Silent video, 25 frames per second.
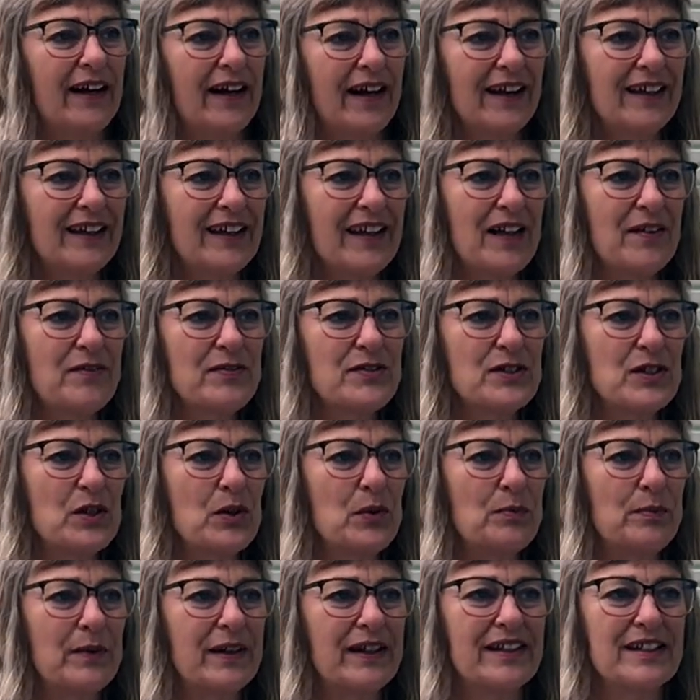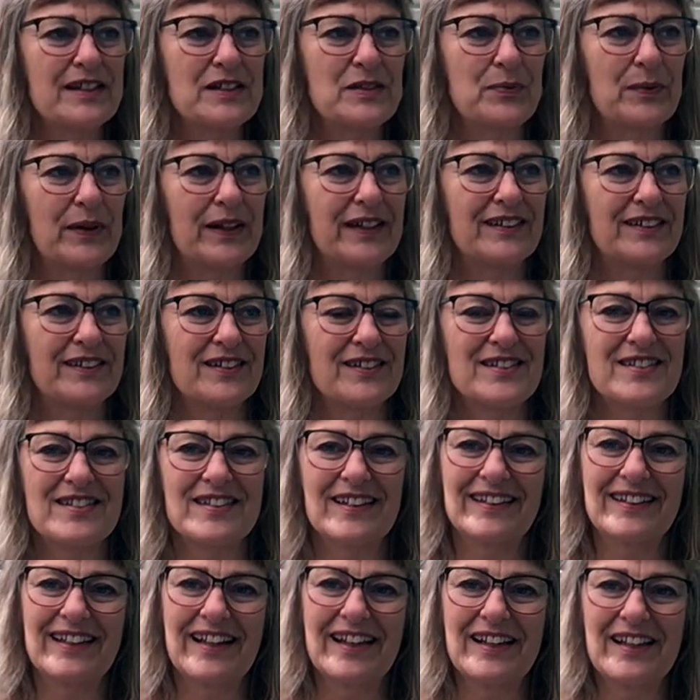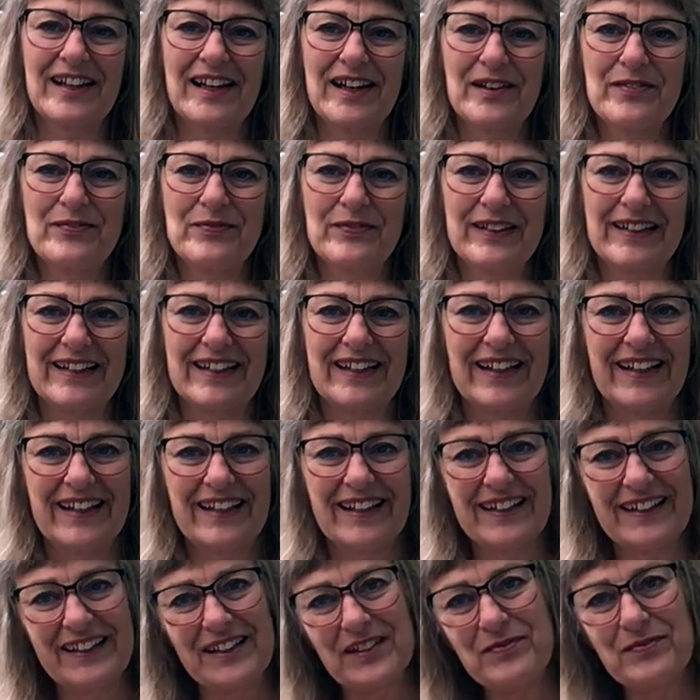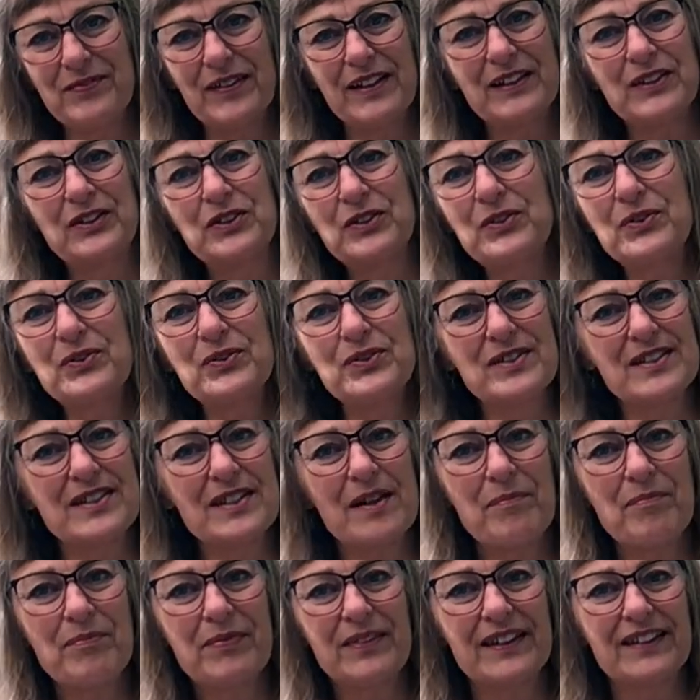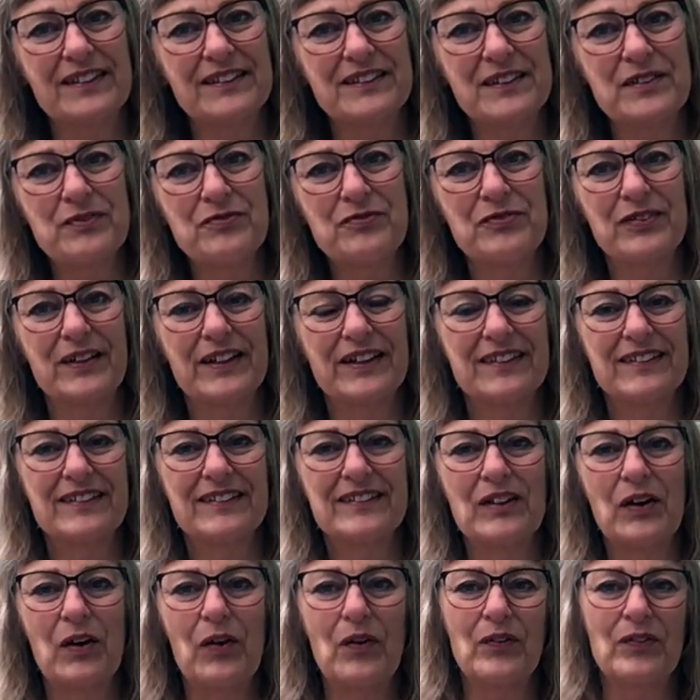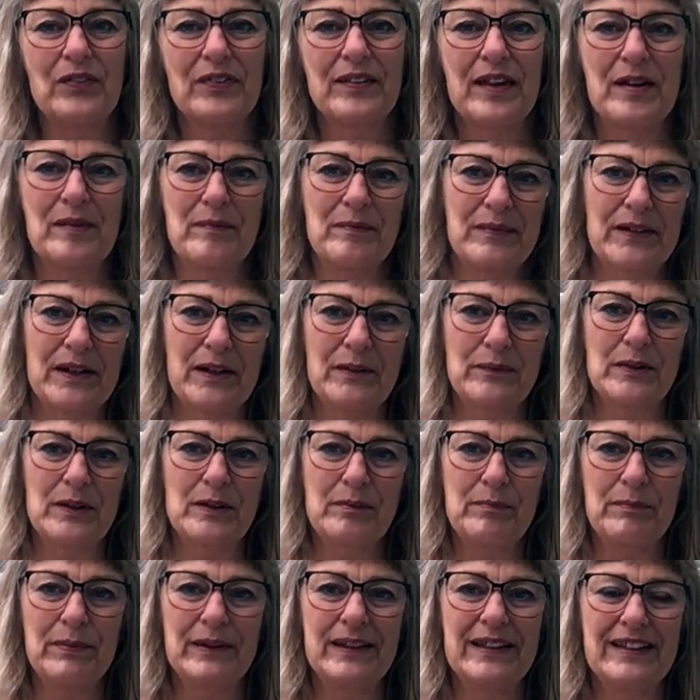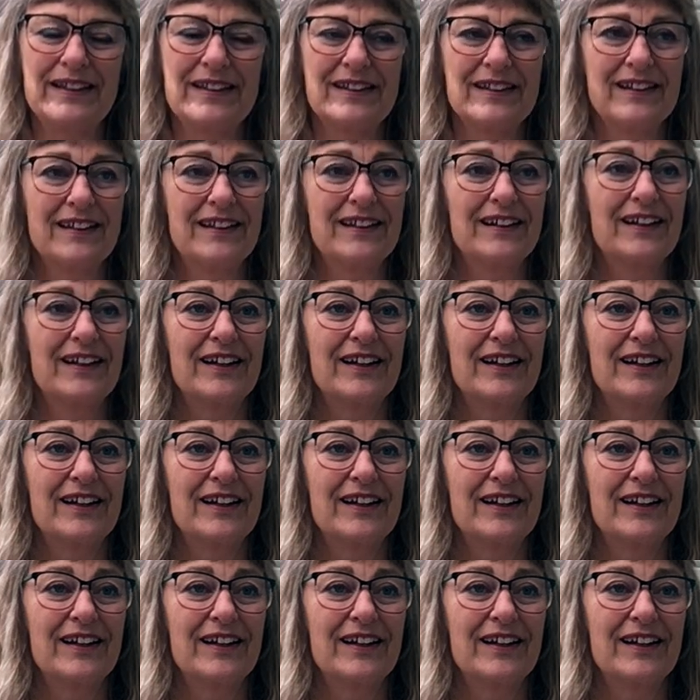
I have so many sweaters that I feel like if I do something different on them, there will be